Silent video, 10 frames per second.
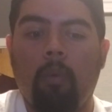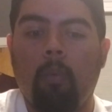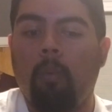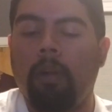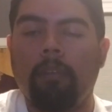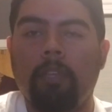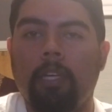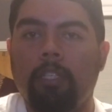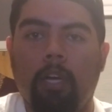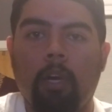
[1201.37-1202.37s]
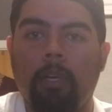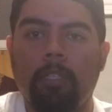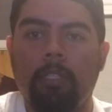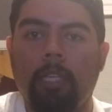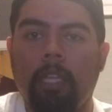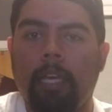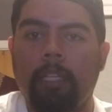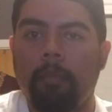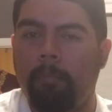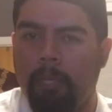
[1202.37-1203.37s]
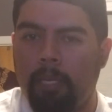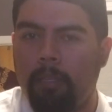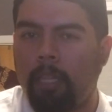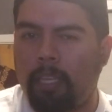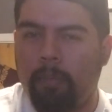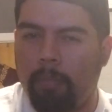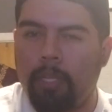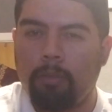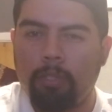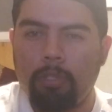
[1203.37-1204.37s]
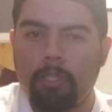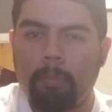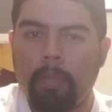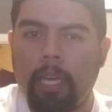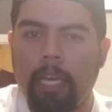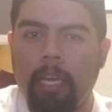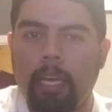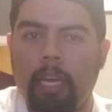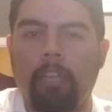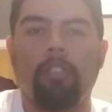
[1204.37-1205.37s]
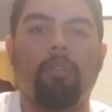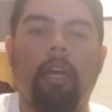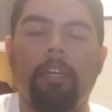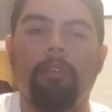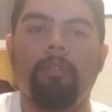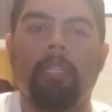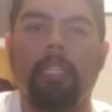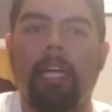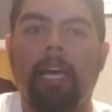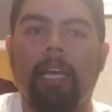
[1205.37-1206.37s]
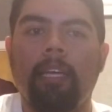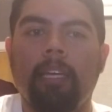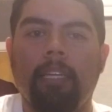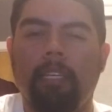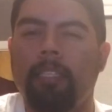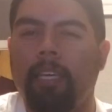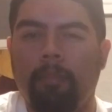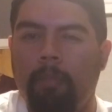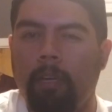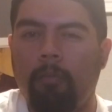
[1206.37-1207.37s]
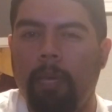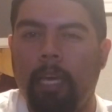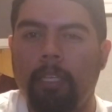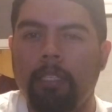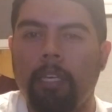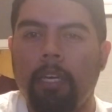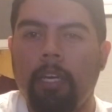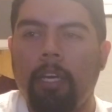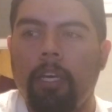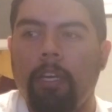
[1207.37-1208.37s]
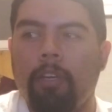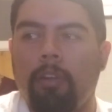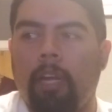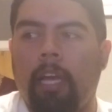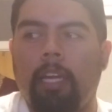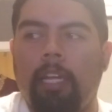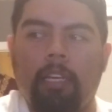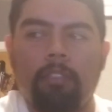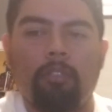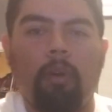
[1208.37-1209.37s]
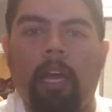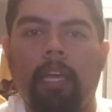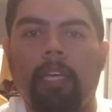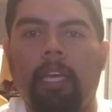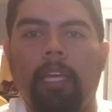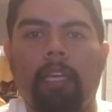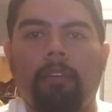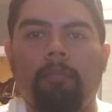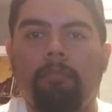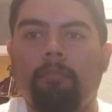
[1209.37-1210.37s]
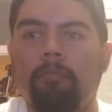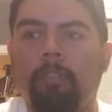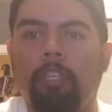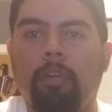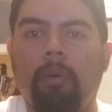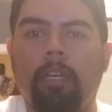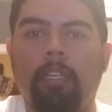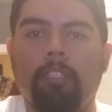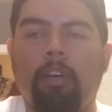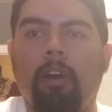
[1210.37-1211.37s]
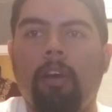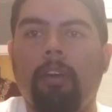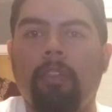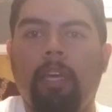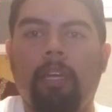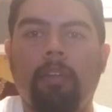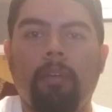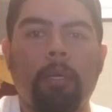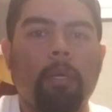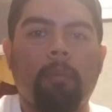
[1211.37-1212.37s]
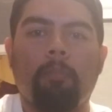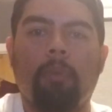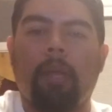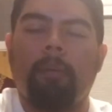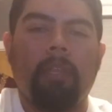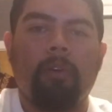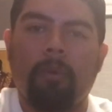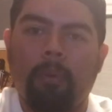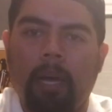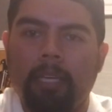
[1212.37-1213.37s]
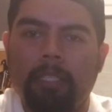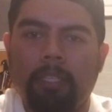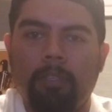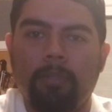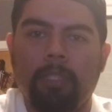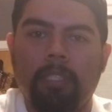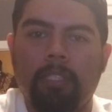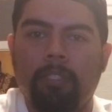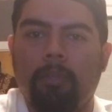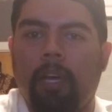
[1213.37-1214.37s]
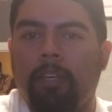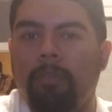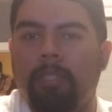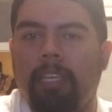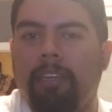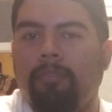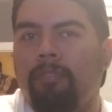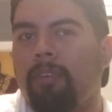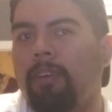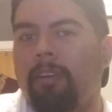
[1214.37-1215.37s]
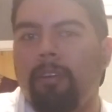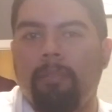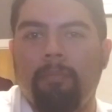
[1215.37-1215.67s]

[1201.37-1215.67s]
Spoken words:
one of the guitars that like the Beatles used to play and try using that in a death metal band. You're not going to try getting, a guitar that Bring Me the Horizon uses and try using it for